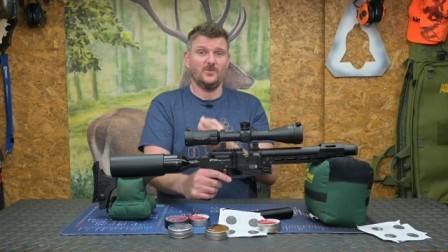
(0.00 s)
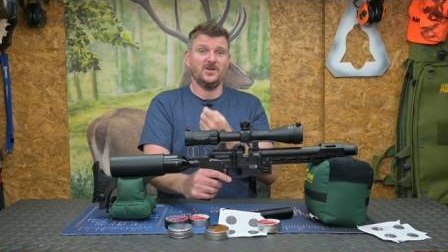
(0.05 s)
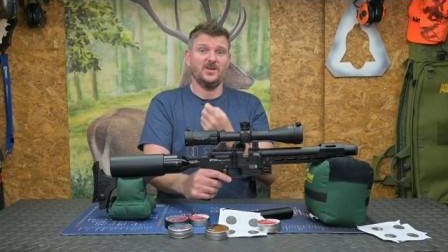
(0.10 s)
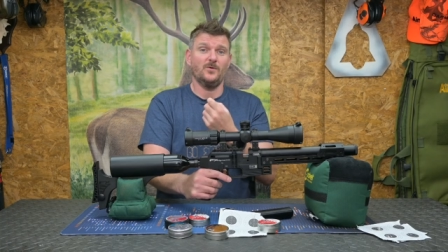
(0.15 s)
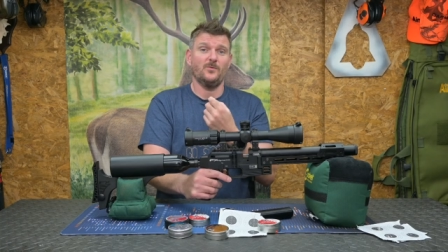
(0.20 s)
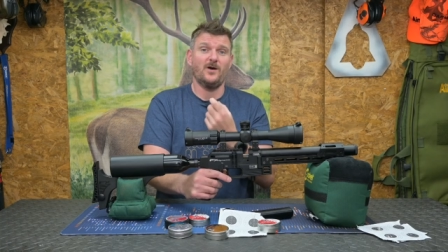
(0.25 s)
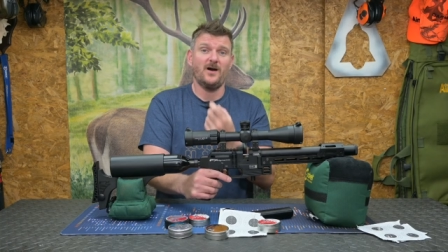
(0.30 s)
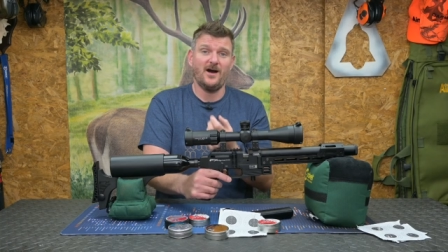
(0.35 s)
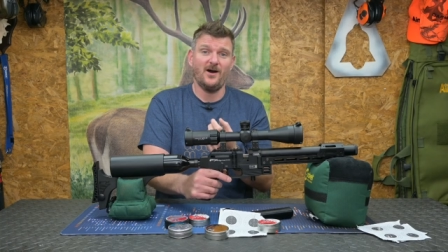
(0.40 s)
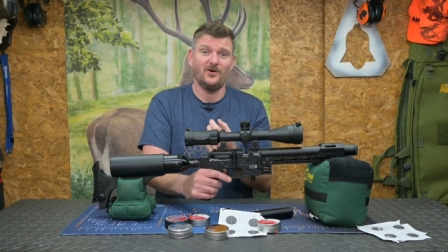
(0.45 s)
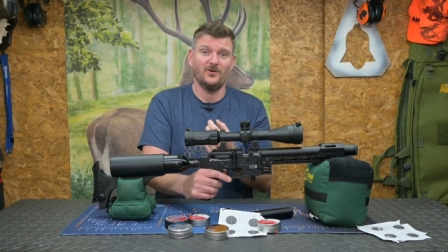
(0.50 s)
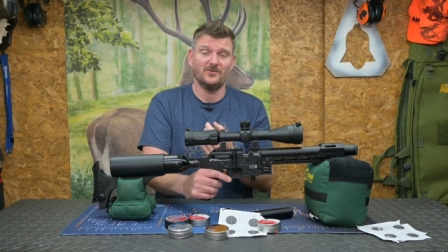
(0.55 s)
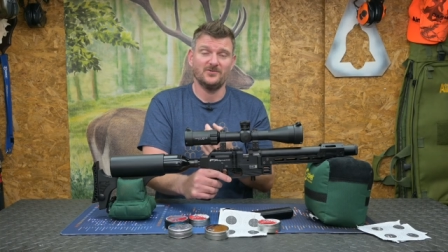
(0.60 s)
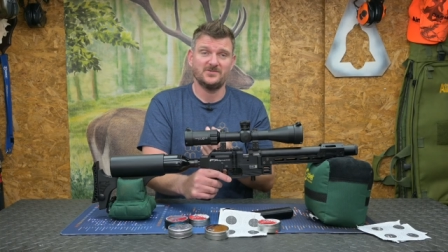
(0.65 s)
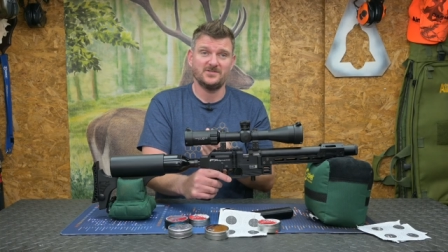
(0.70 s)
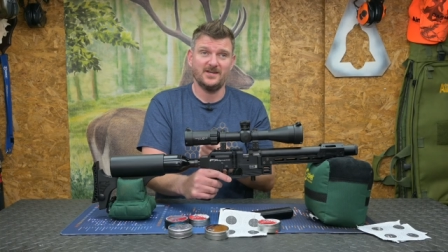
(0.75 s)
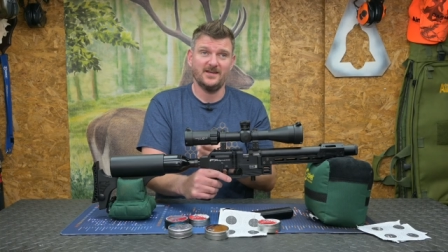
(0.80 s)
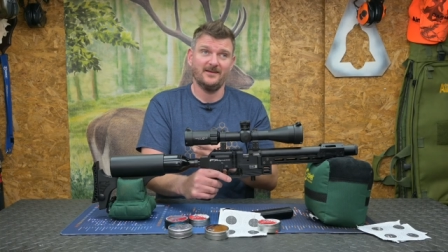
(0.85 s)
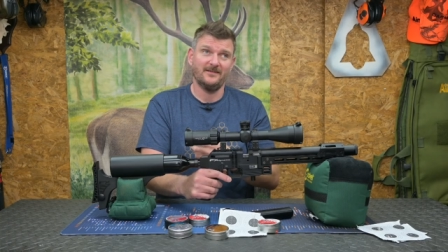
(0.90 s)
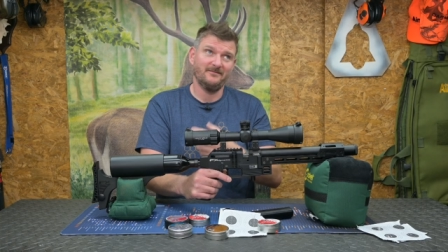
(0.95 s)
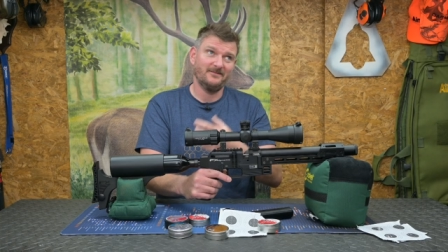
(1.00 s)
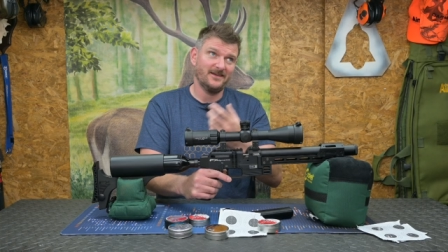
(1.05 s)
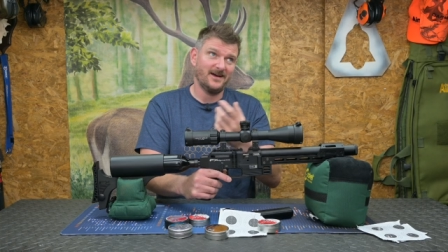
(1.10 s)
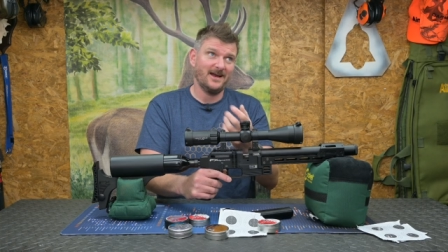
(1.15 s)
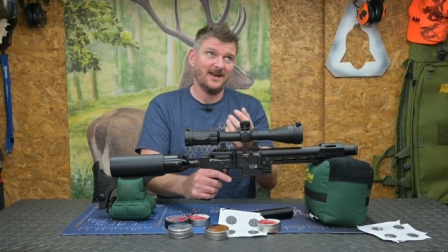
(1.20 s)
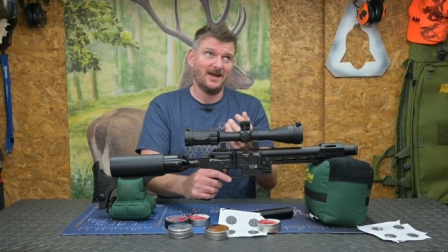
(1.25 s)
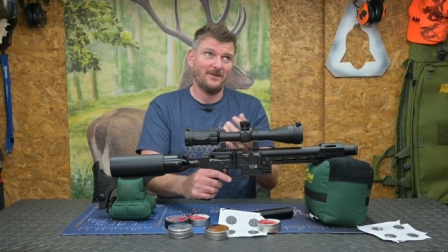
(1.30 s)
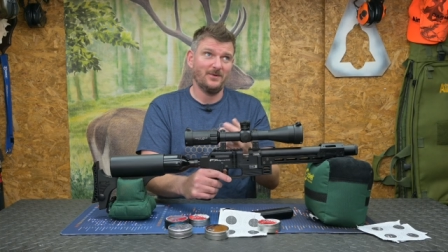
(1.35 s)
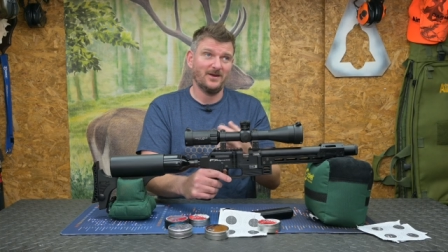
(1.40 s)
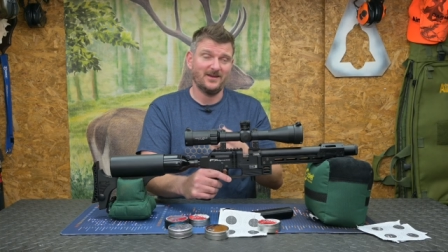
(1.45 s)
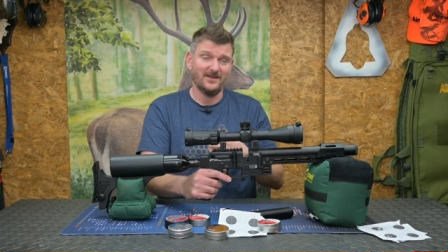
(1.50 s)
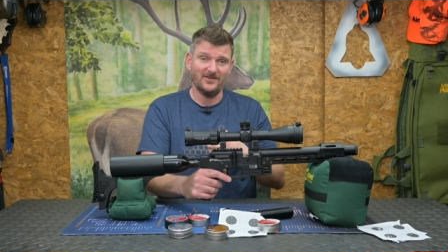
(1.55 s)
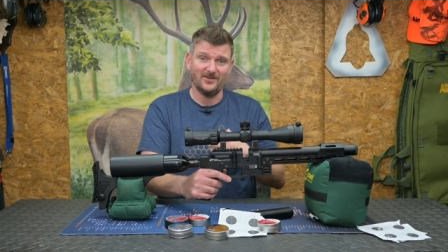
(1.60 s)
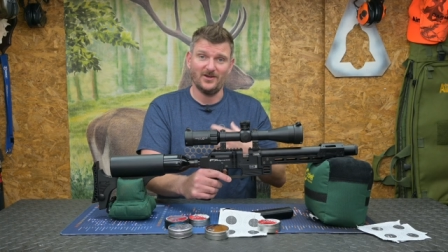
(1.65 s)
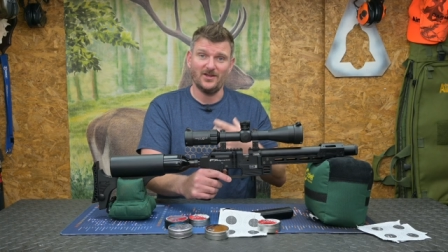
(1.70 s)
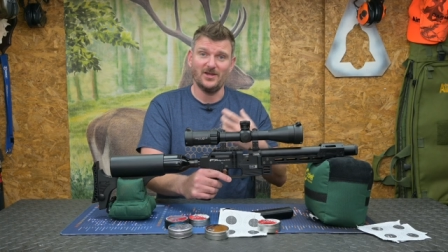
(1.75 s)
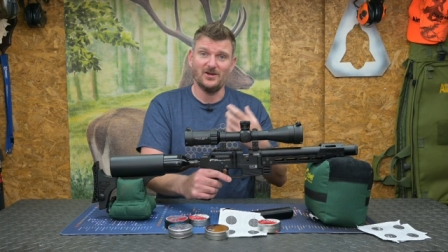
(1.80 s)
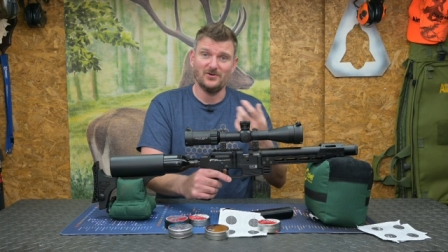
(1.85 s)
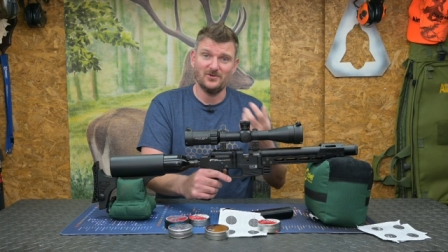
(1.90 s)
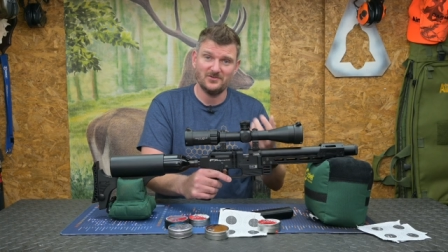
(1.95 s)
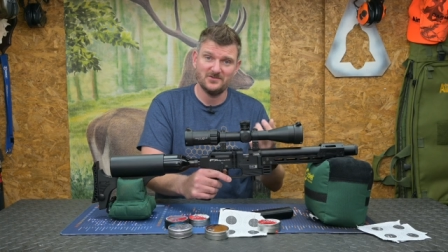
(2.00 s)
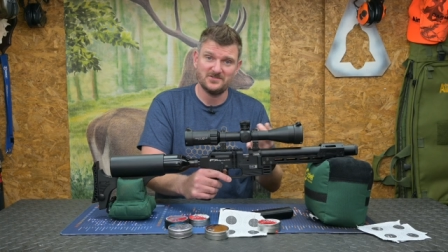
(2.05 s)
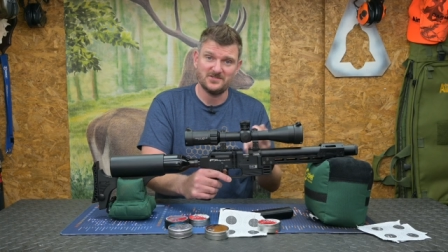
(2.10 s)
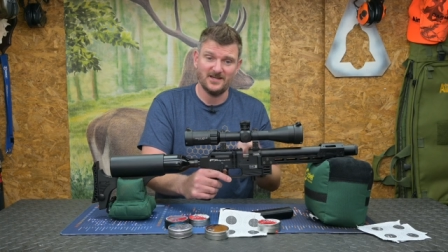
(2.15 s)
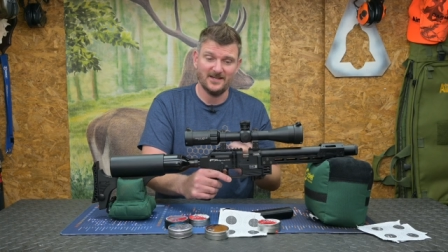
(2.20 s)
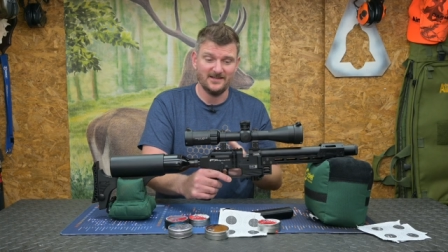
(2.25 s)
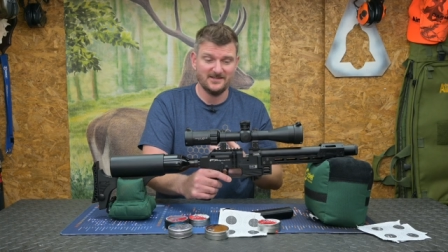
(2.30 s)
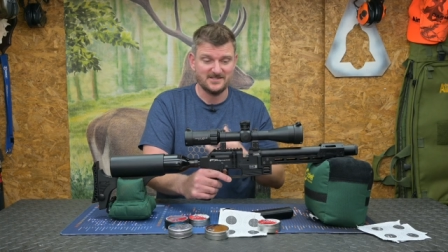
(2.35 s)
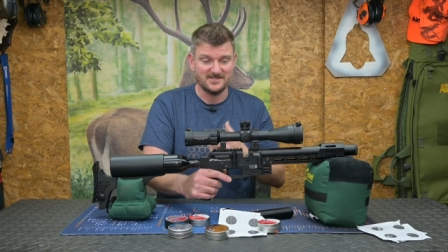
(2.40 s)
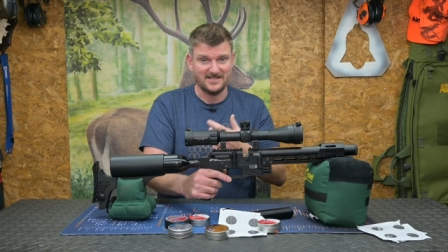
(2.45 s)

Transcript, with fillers: when you are hunting, dynamic in that you're hunting,